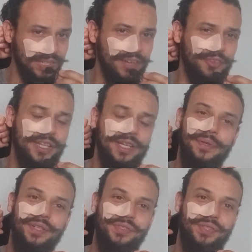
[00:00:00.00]
I forget
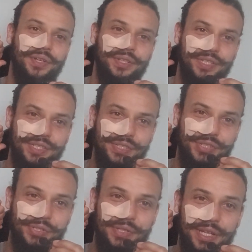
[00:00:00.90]
what is it called in
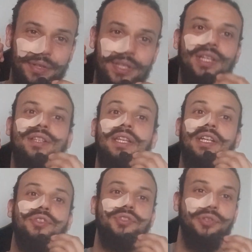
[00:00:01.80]
judo,
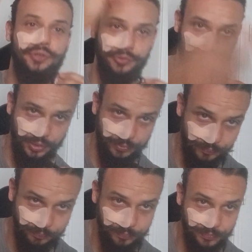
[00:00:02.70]
like a judo throw.
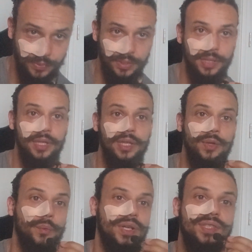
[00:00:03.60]

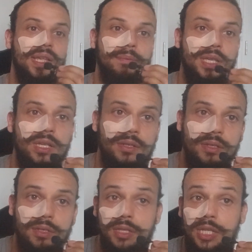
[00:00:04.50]
What does that mean?
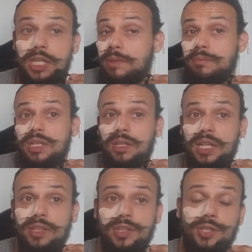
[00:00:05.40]
It can mean a
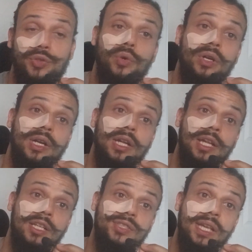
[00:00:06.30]
lot of things. Or
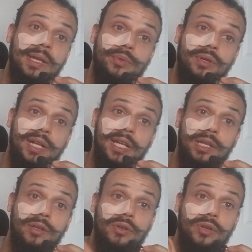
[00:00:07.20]
a
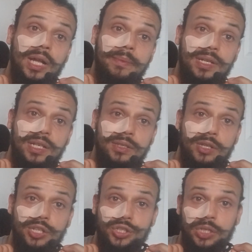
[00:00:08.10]
samurai grabbing a
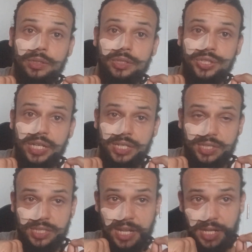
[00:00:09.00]
giant
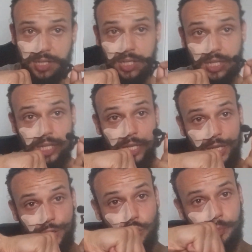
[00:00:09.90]
snake
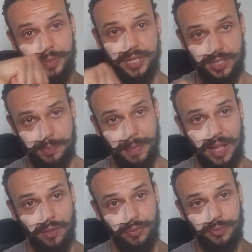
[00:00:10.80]
and opening its
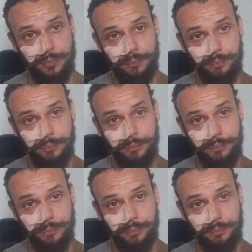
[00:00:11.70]
mouth